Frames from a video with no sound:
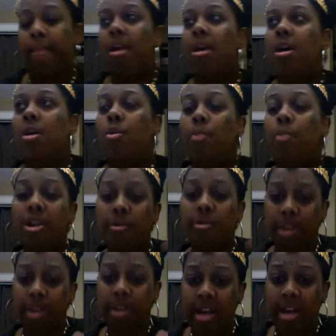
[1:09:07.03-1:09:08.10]
We
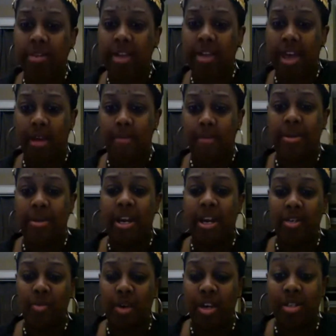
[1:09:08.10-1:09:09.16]
created that. But guess
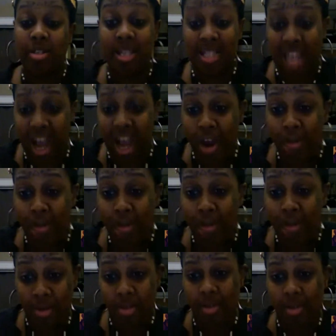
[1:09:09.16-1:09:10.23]
what? This is our
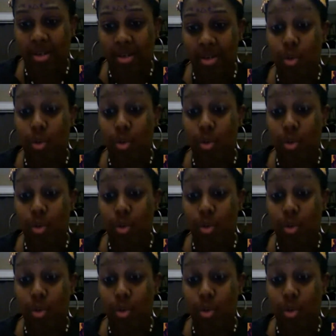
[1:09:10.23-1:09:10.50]
movie.